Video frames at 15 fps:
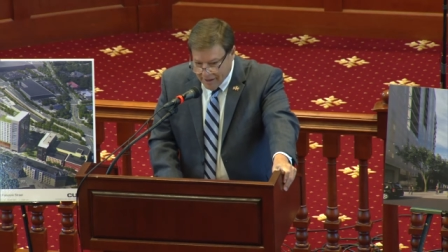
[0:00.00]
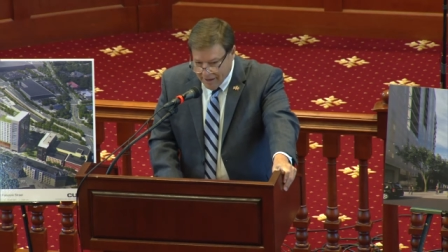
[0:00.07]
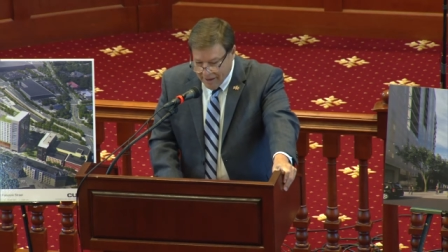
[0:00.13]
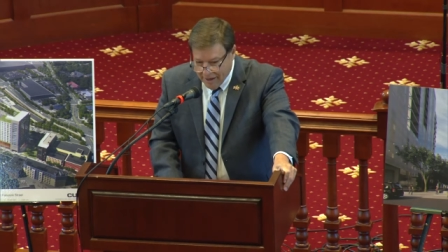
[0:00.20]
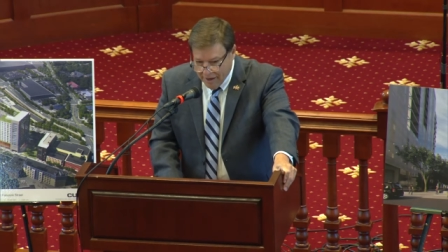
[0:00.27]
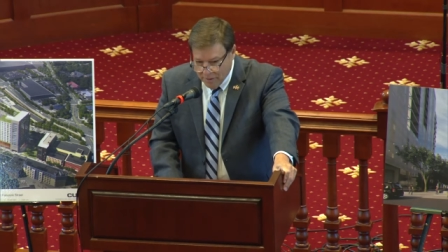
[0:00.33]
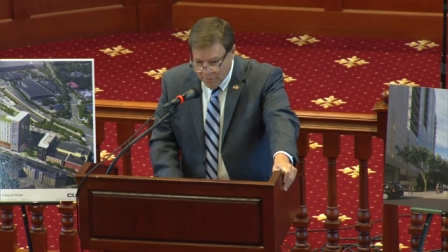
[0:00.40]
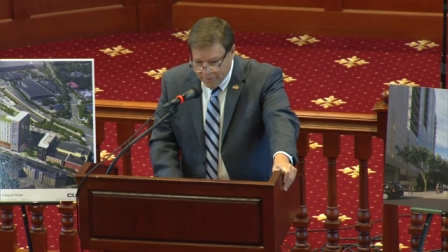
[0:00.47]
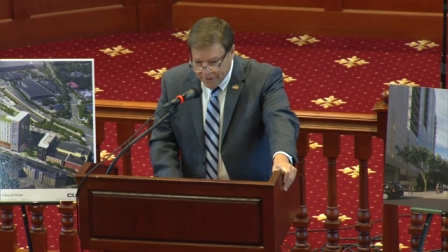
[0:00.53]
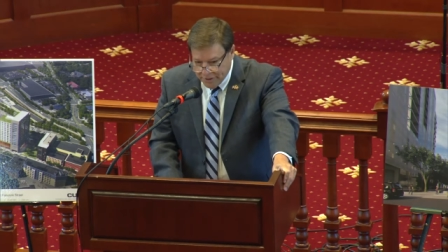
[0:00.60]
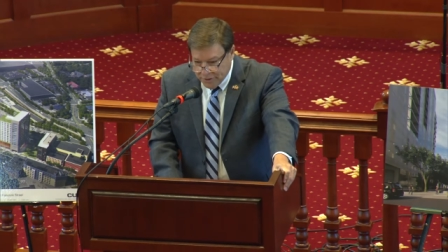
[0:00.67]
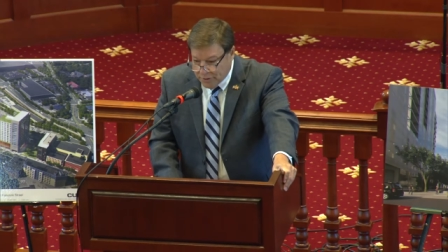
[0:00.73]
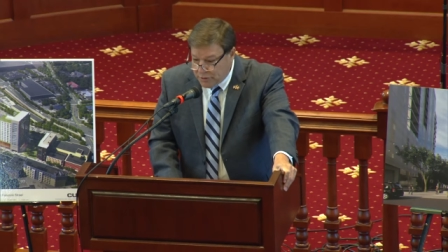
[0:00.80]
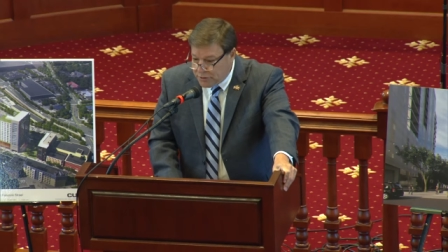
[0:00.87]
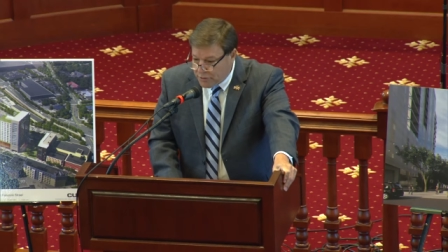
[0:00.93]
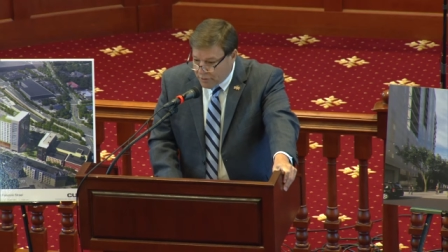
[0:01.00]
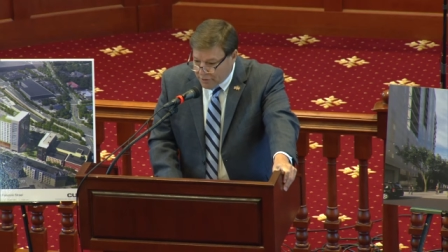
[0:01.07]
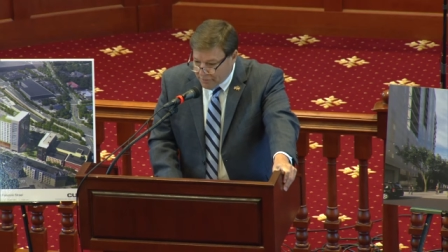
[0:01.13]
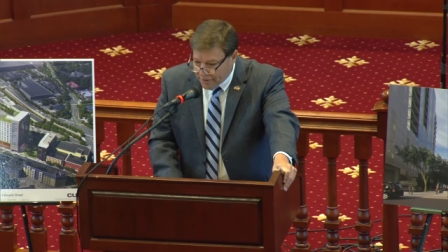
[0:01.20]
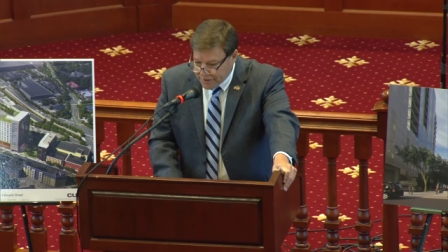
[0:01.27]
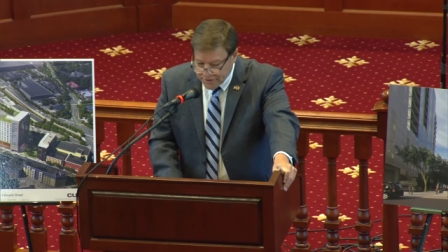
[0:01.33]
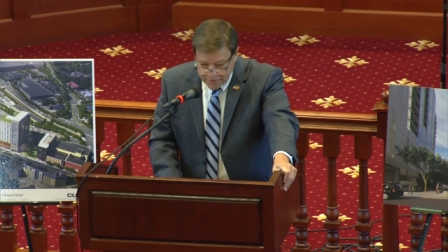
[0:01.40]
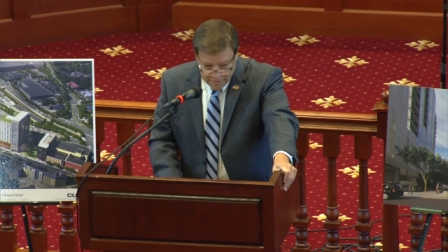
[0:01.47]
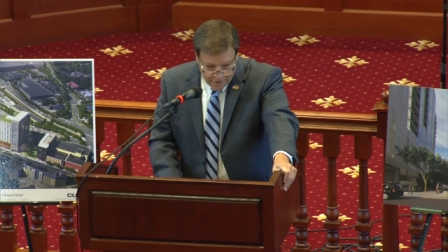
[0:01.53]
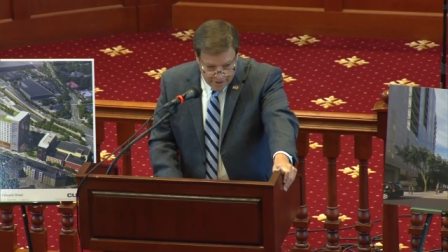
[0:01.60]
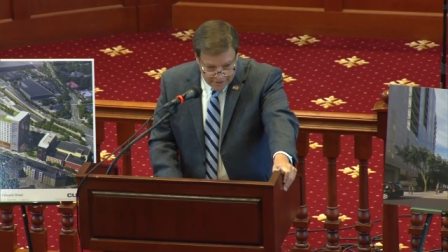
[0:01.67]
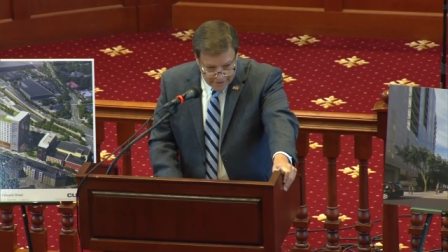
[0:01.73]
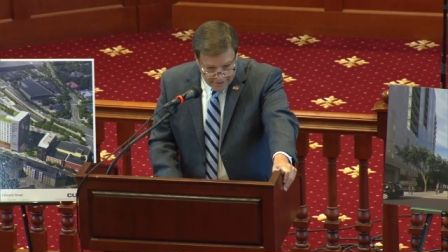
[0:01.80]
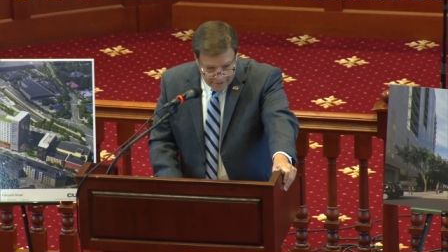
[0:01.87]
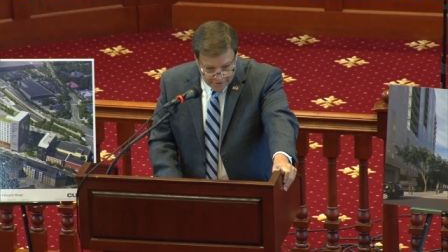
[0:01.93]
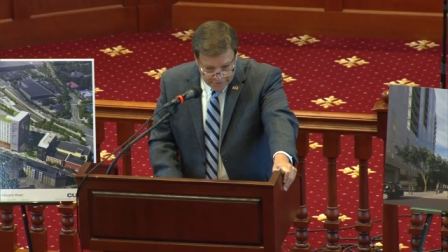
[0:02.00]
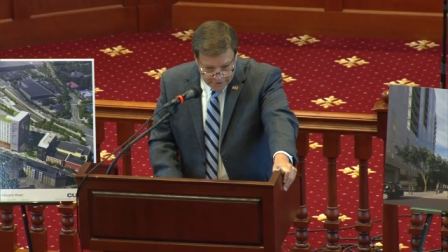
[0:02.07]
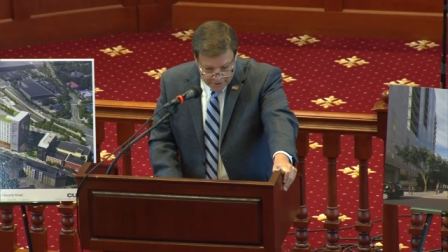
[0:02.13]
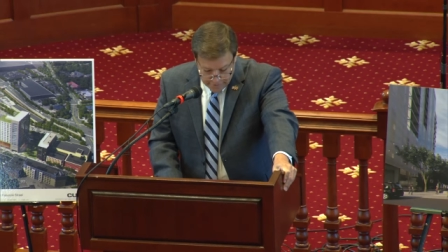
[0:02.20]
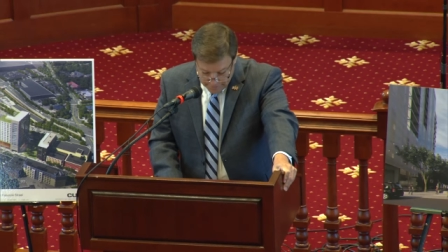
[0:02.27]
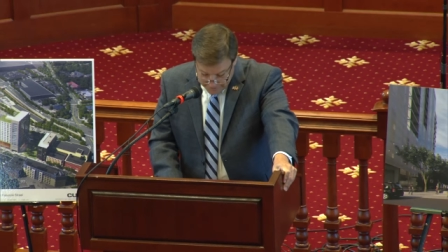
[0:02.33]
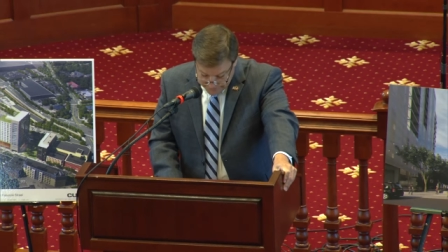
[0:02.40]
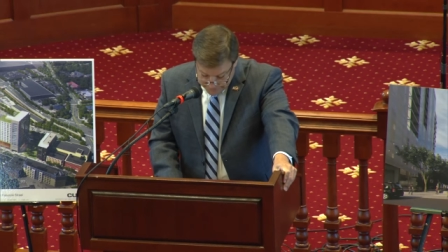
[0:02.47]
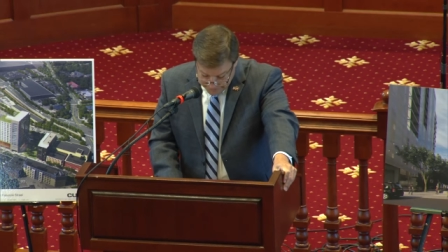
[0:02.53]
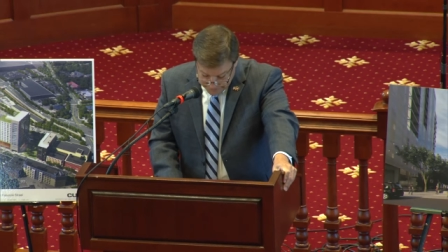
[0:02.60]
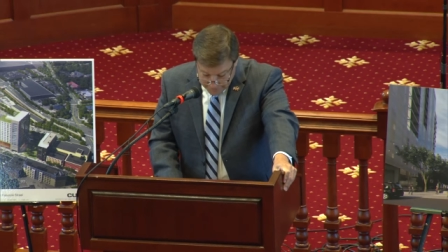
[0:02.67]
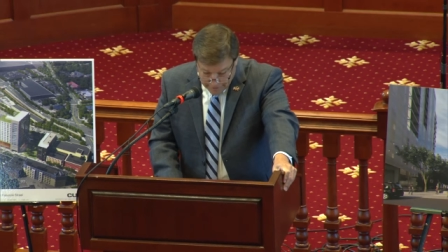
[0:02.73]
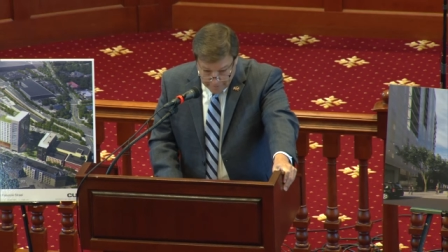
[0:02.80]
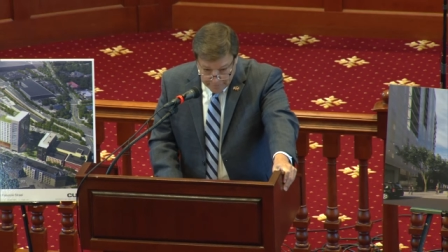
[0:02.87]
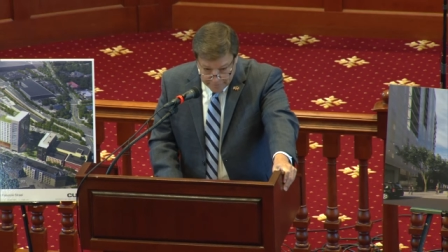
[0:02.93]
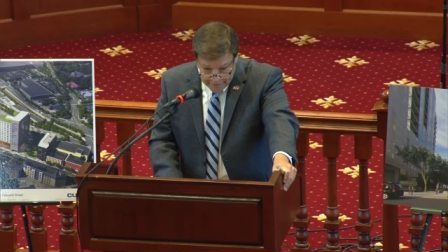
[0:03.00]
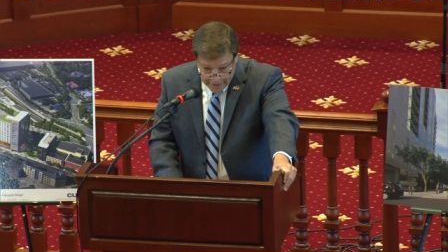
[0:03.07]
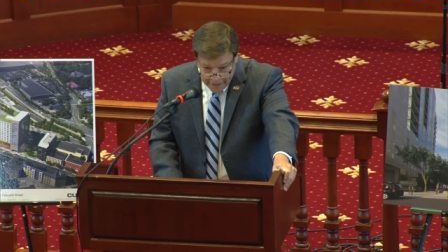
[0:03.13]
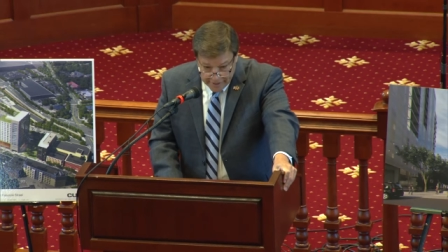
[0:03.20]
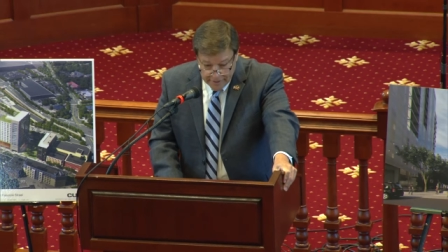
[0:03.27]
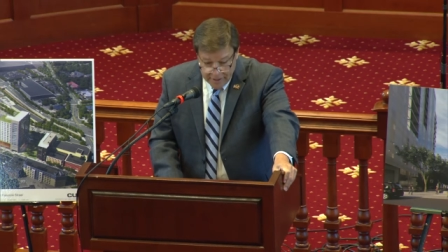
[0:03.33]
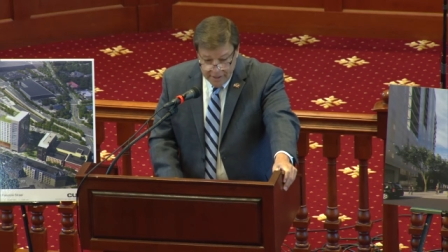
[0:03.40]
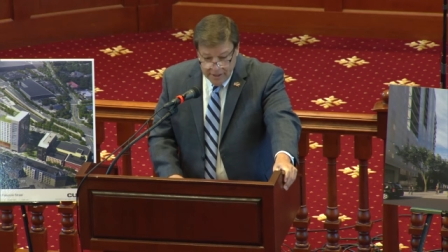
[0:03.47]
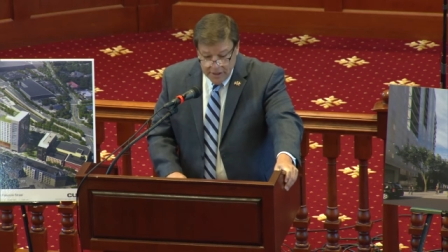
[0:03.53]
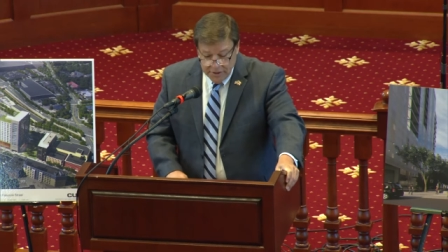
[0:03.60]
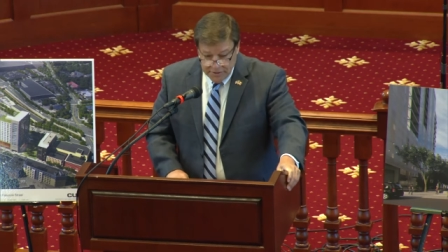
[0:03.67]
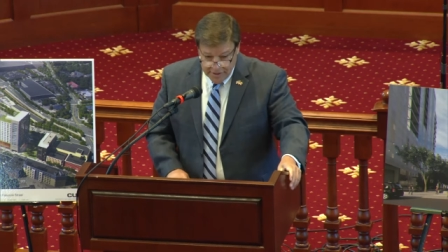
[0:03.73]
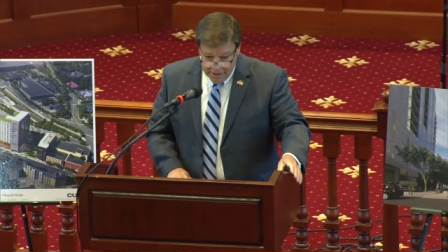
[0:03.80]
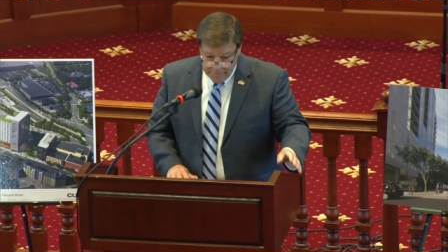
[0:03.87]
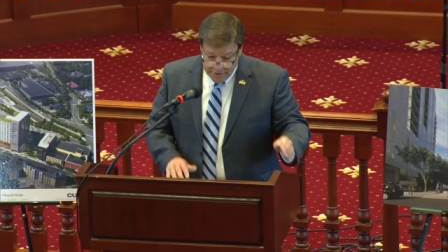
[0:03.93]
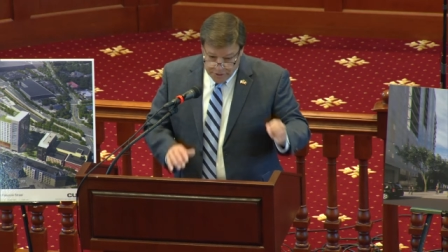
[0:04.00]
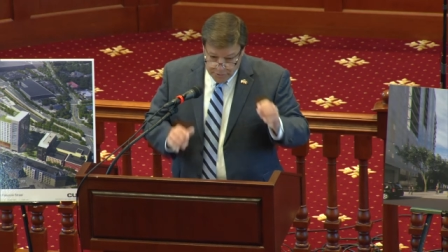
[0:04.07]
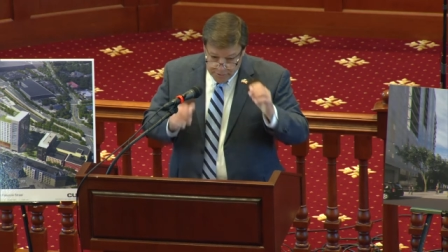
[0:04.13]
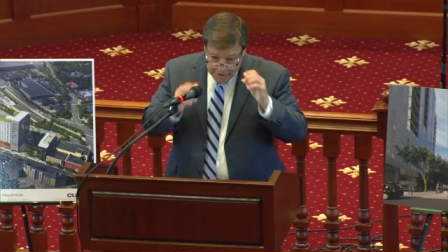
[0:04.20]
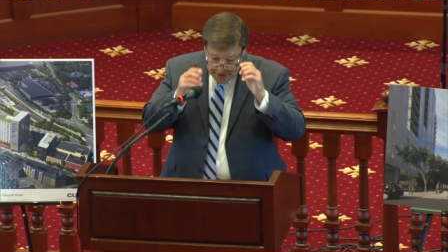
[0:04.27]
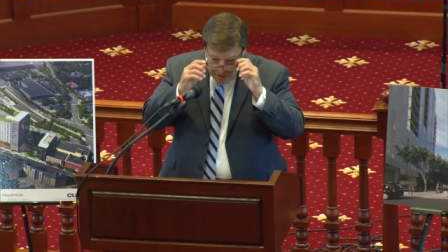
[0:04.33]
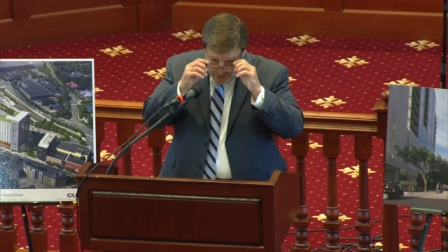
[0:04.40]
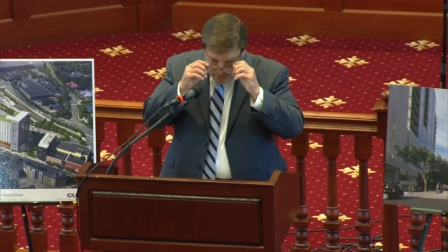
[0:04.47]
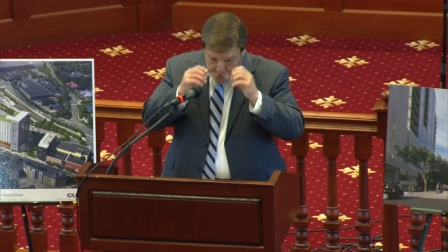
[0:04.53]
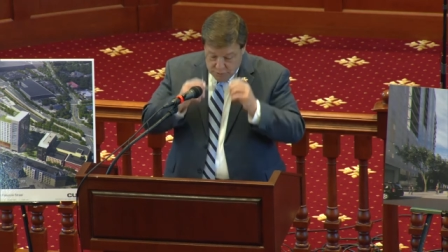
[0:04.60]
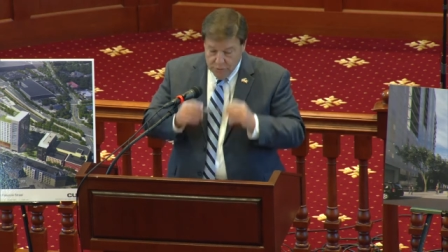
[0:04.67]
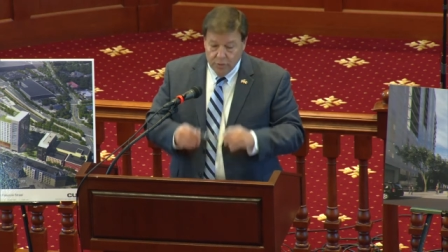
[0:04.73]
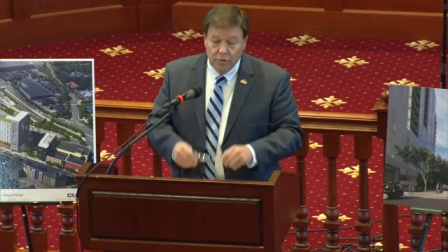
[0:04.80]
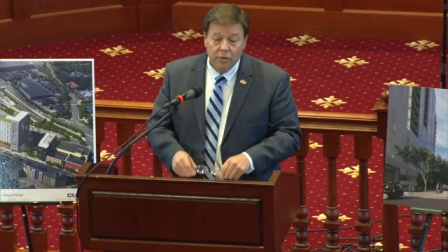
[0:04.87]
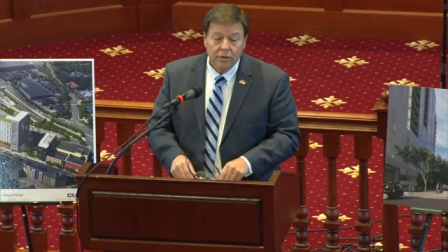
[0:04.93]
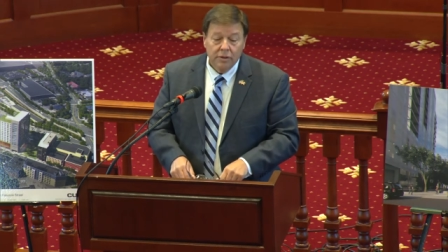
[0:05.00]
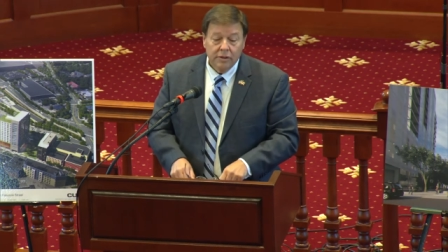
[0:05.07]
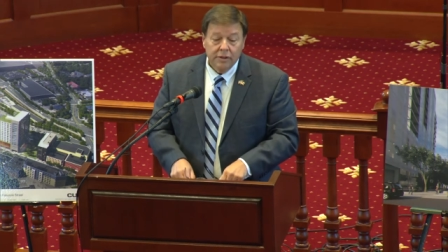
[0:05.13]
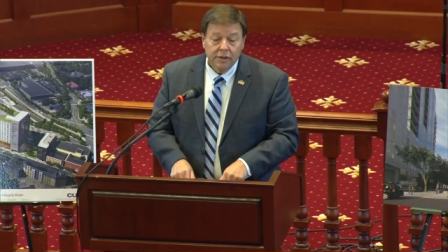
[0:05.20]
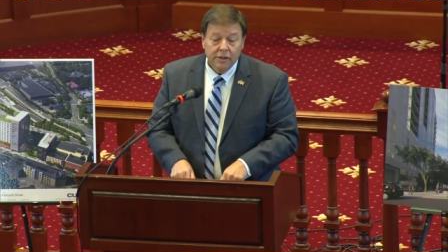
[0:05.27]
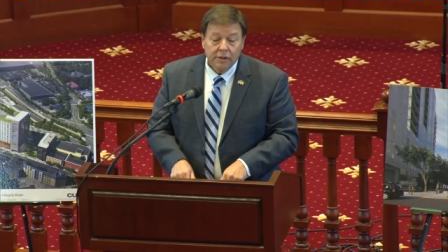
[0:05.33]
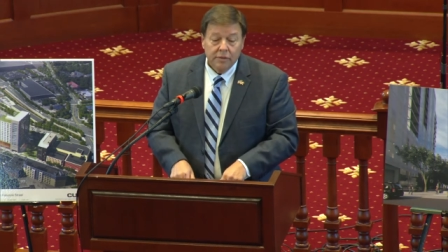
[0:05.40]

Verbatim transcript: uh, with a two story restaurant and housing units on top of that. So then between those two